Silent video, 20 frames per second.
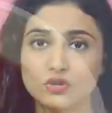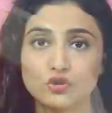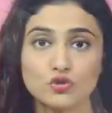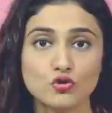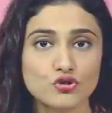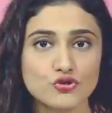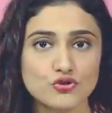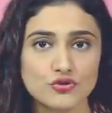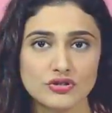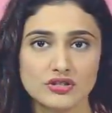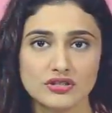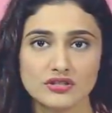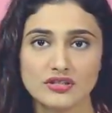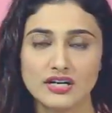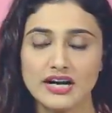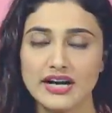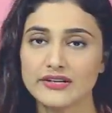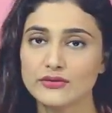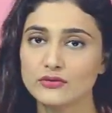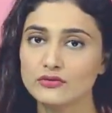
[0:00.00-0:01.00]
with no sugar.
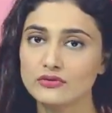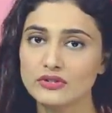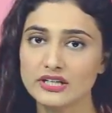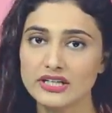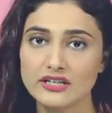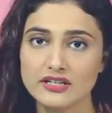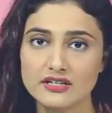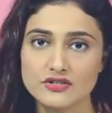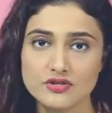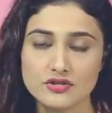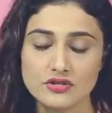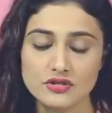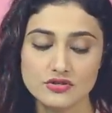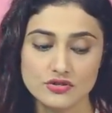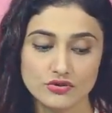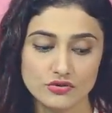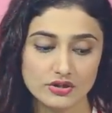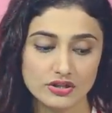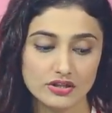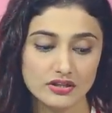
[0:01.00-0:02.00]
I don't eat
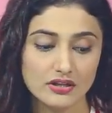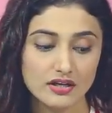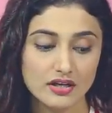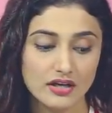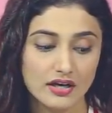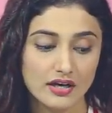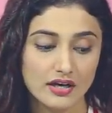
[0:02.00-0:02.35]
sugar.